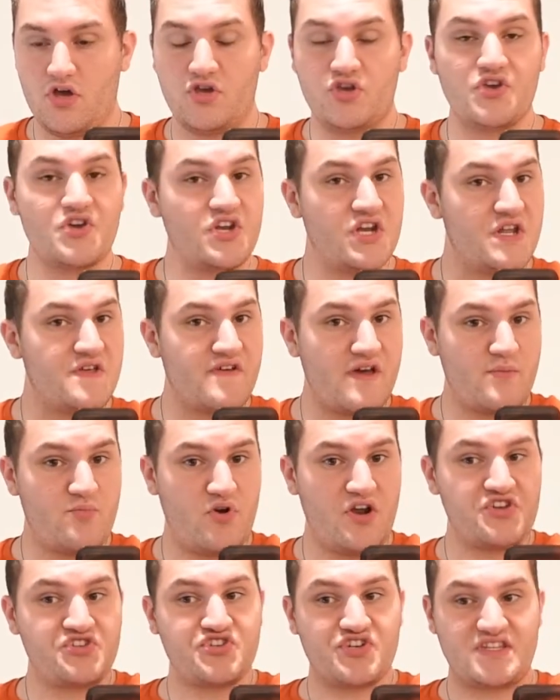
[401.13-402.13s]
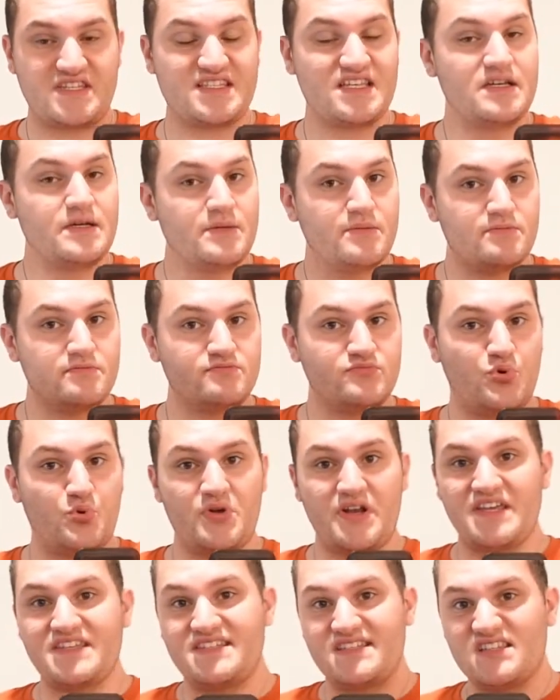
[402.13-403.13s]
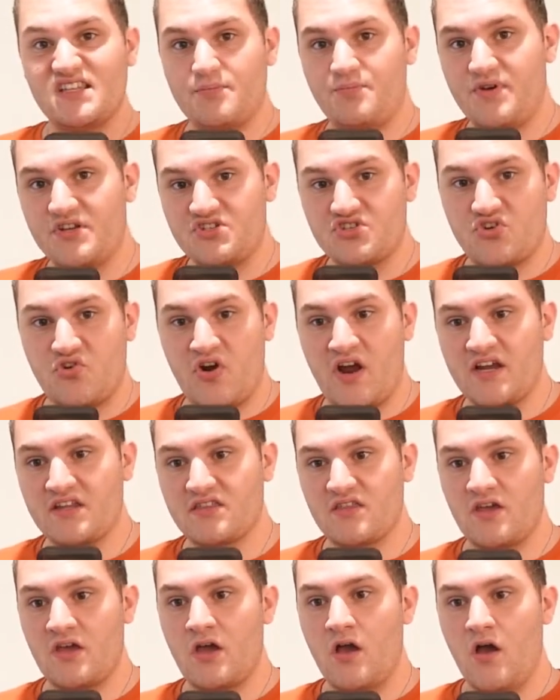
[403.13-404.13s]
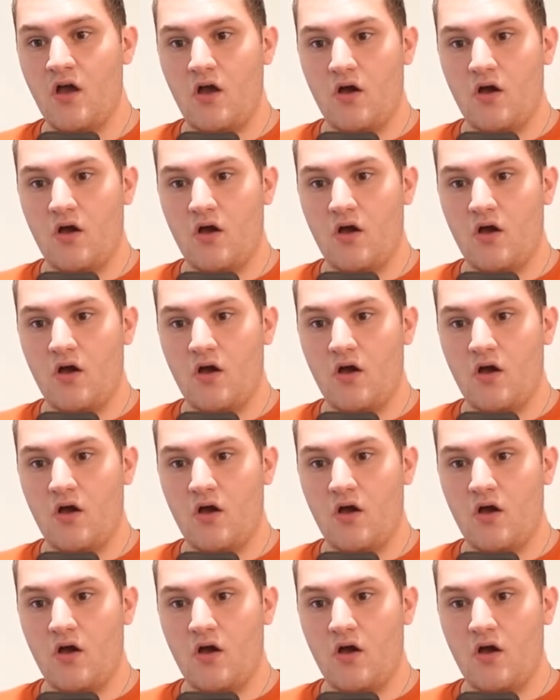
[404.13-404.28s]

You can hear the vibrations. But when I sing the pitch correctly,